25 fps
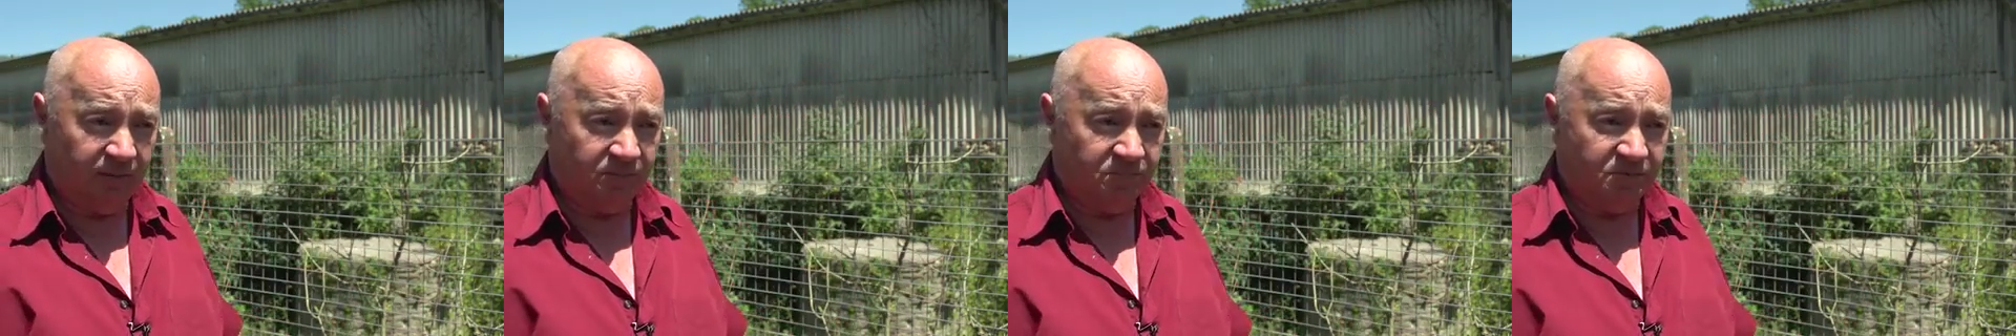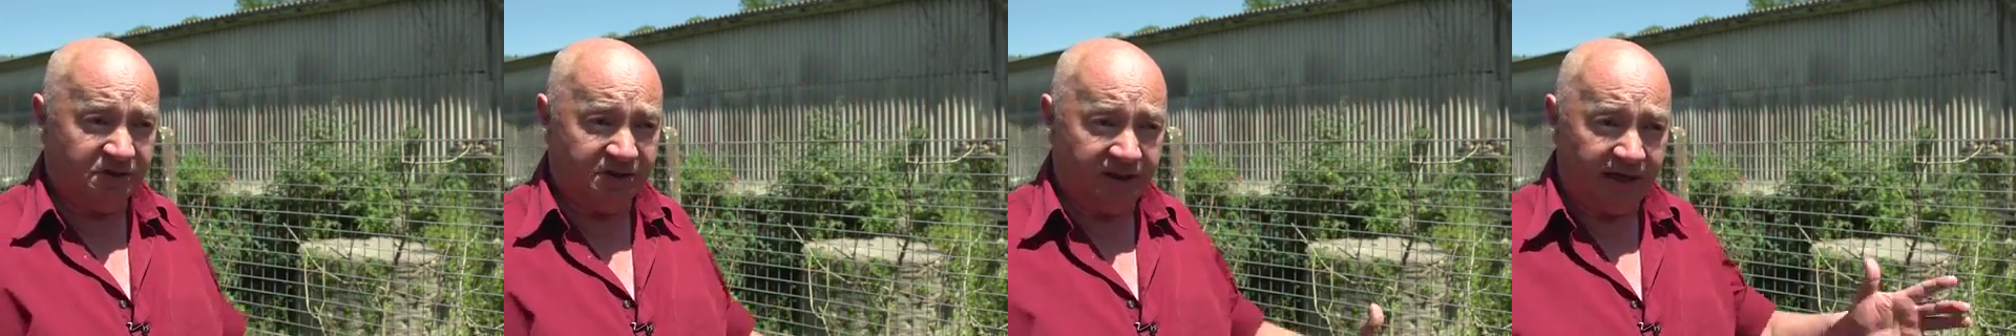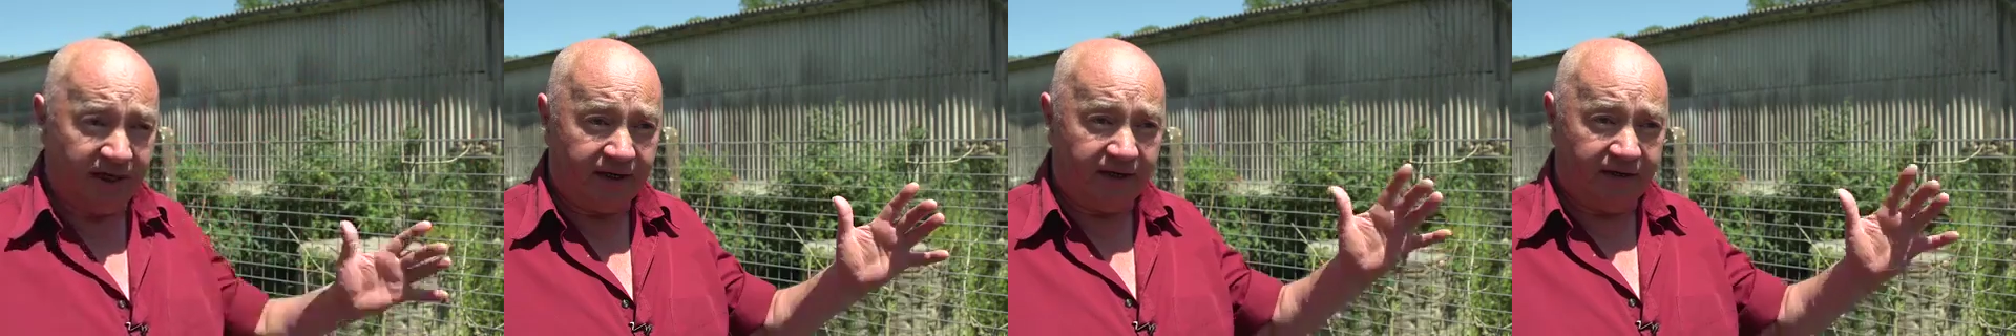
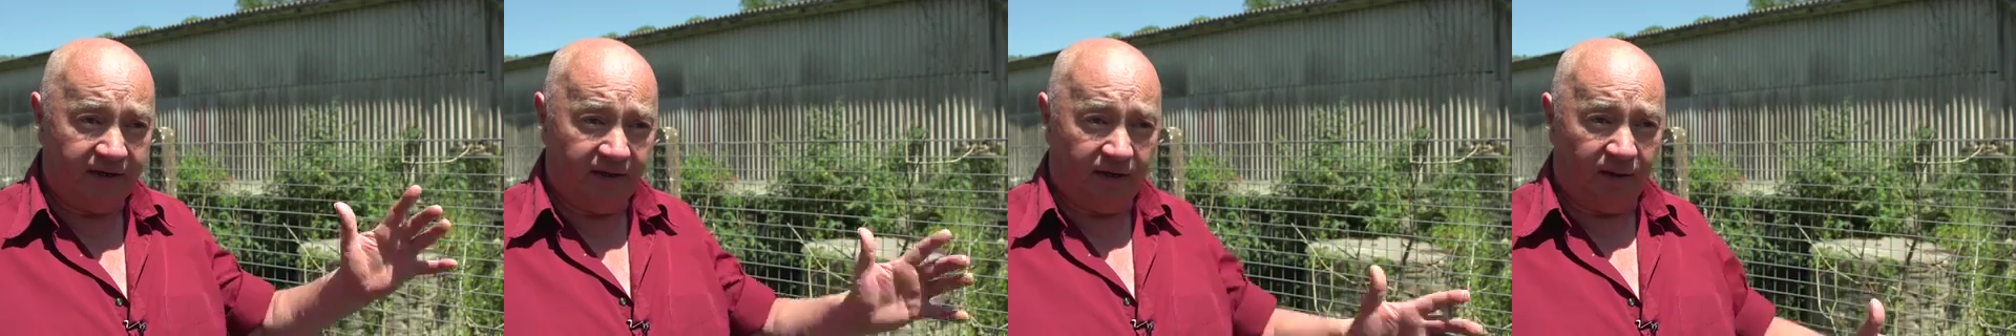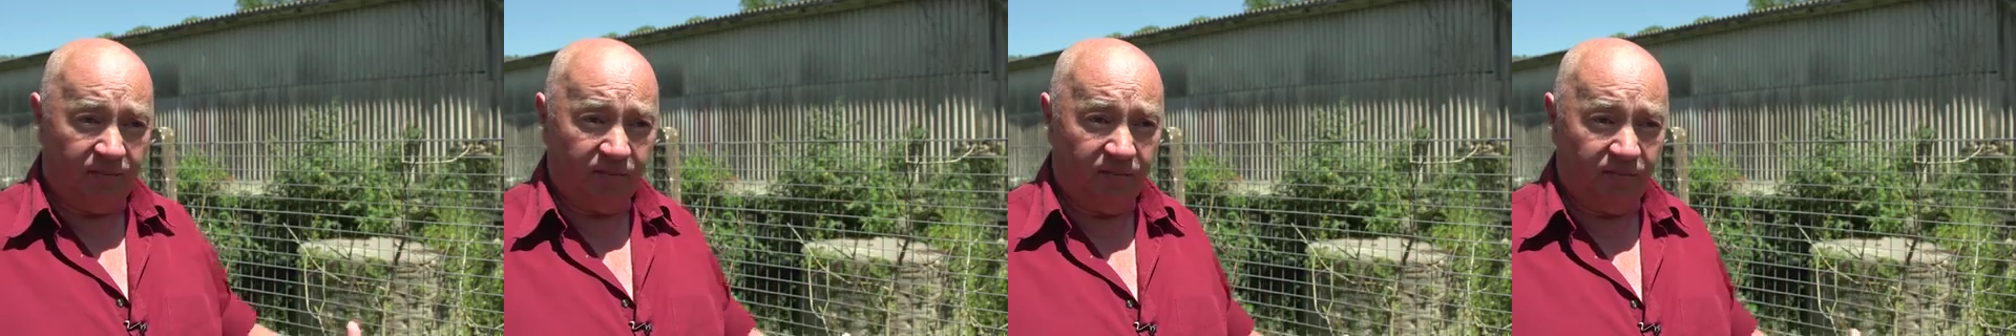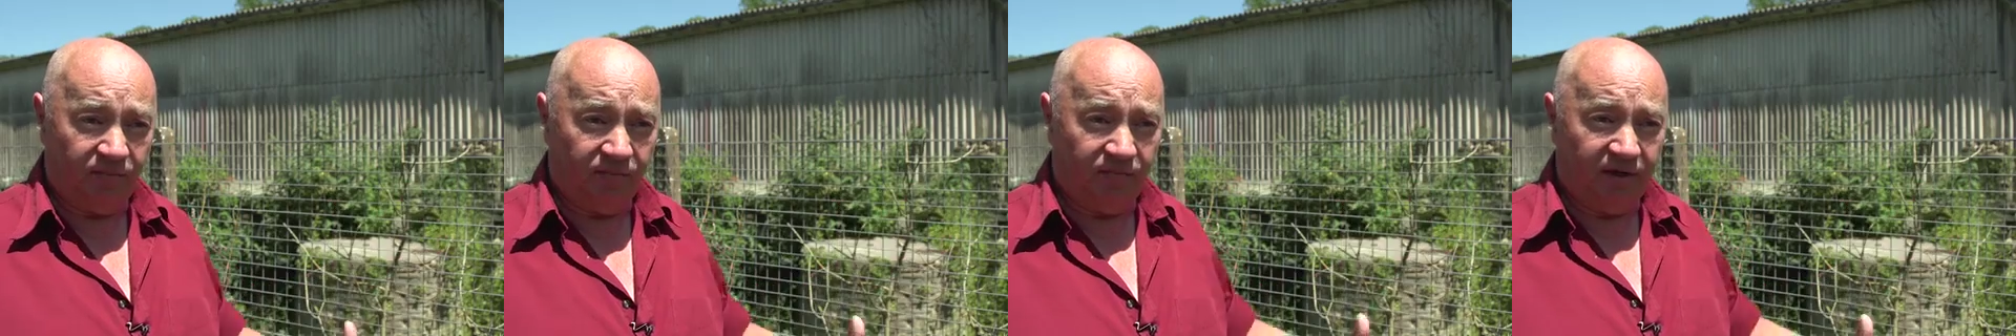stacked
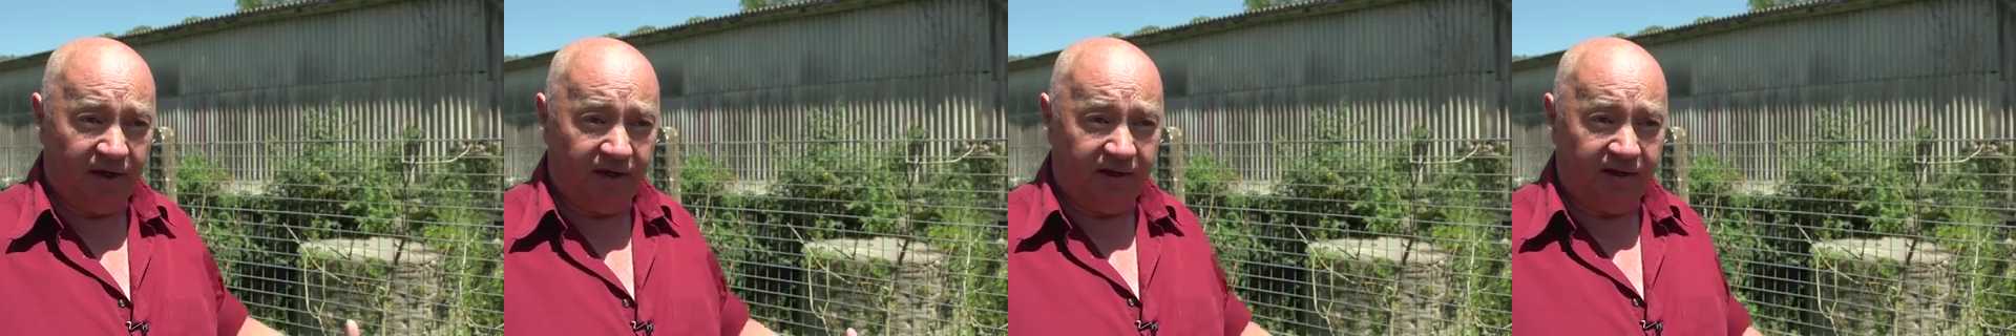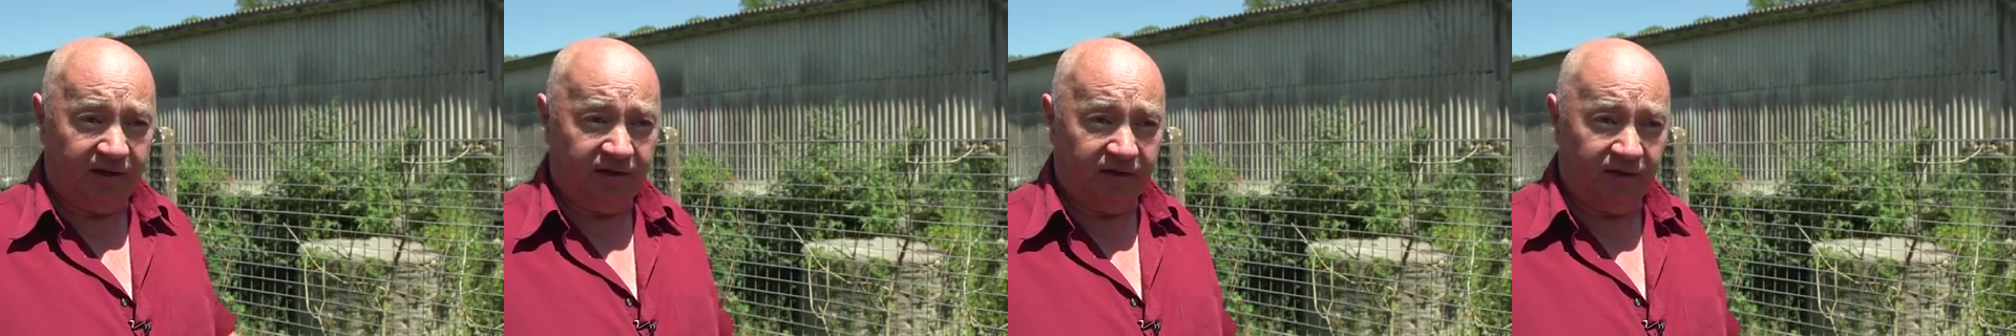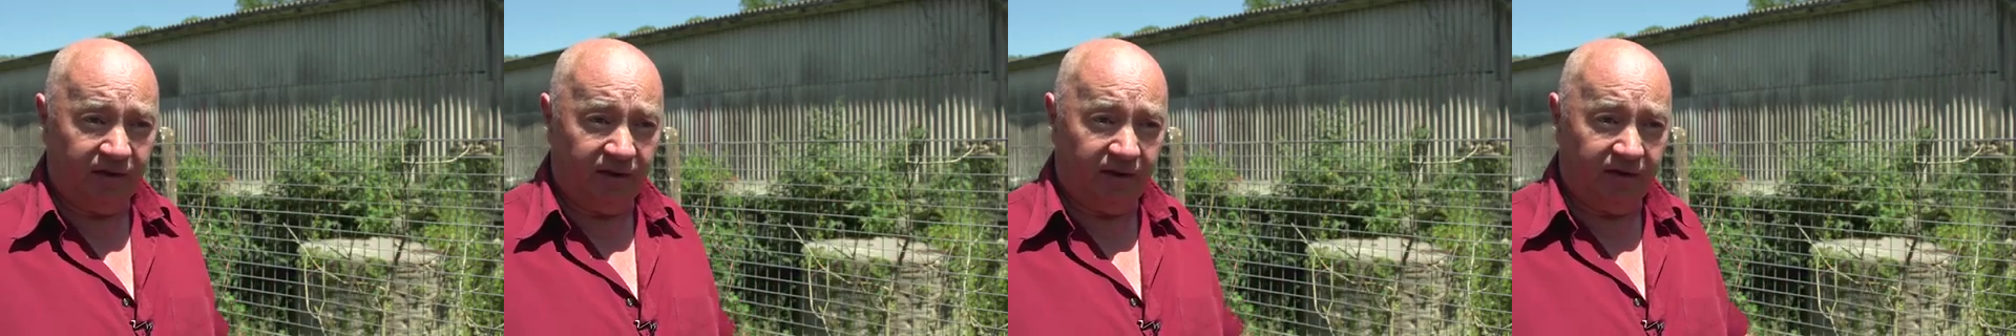up,
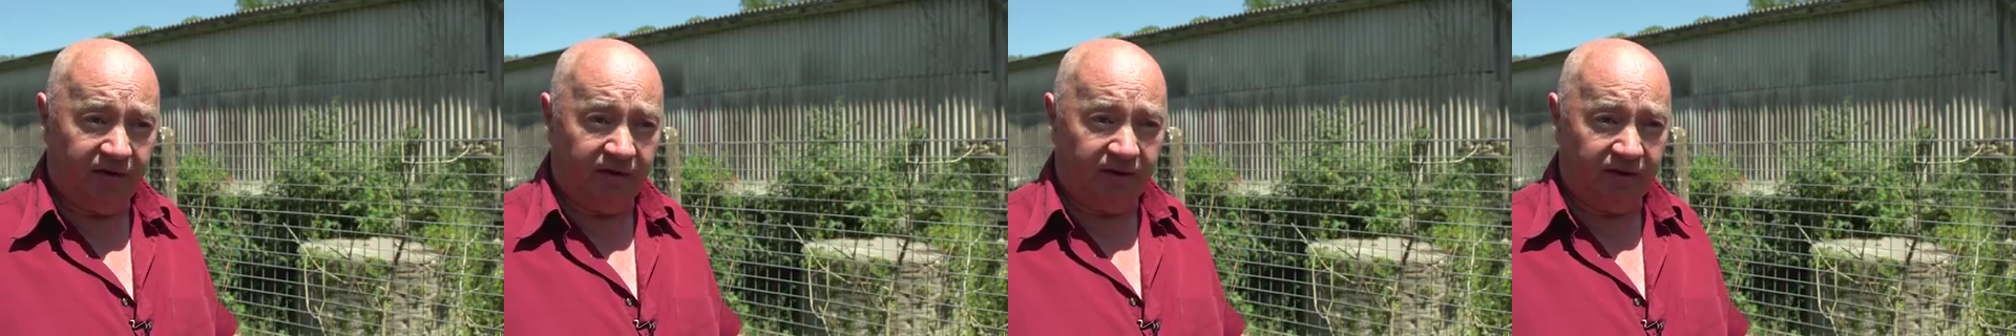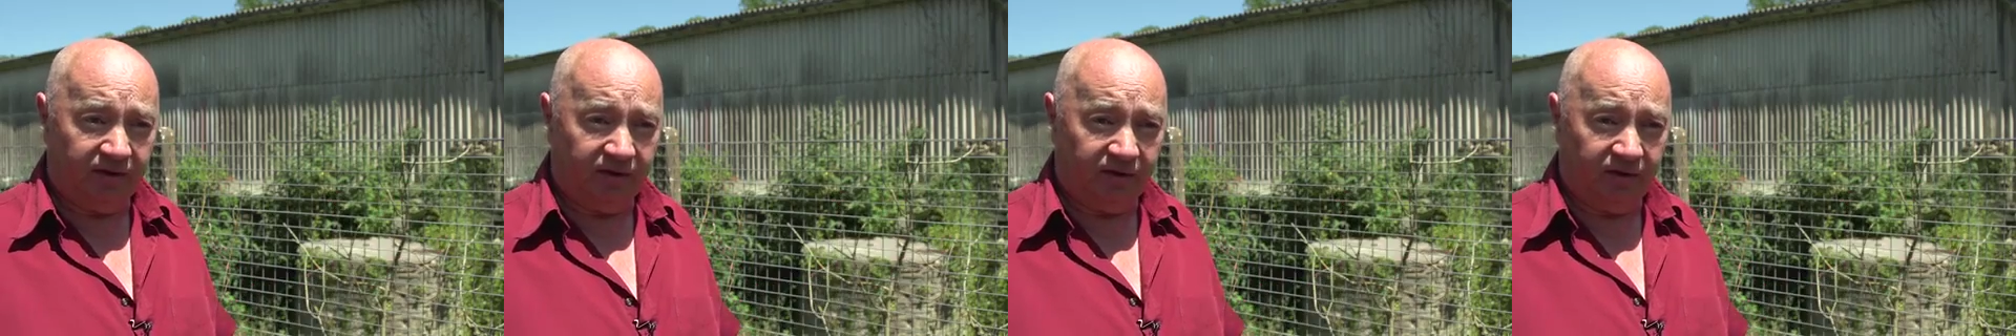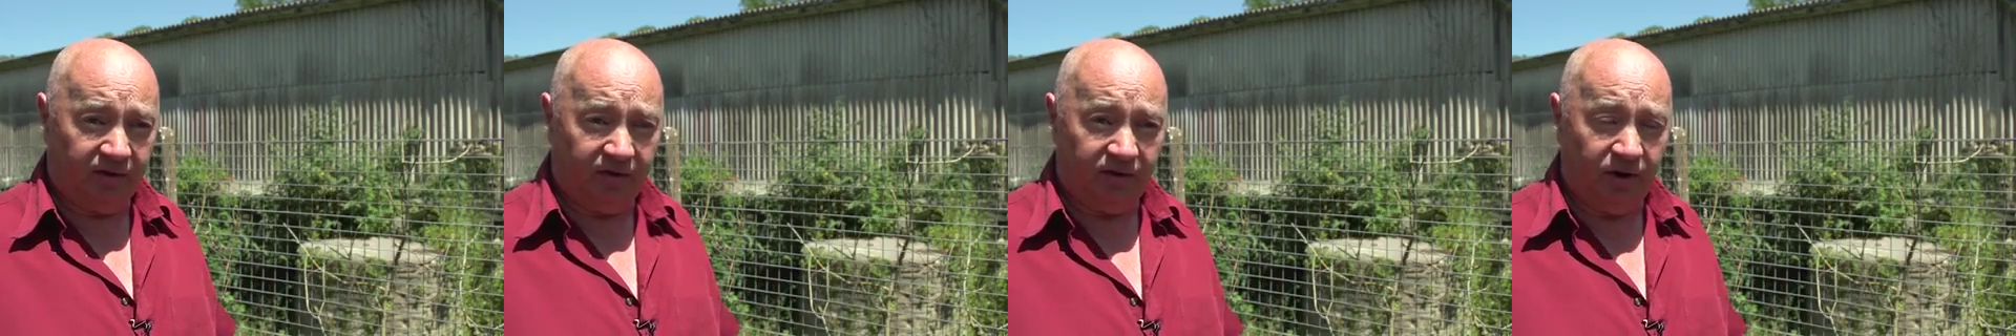ready to
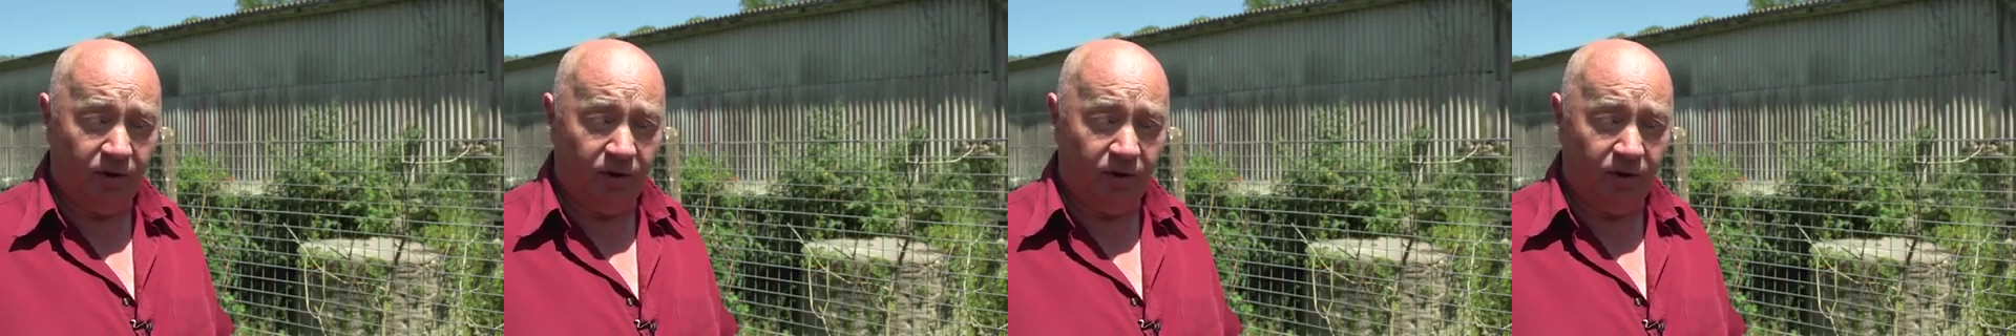either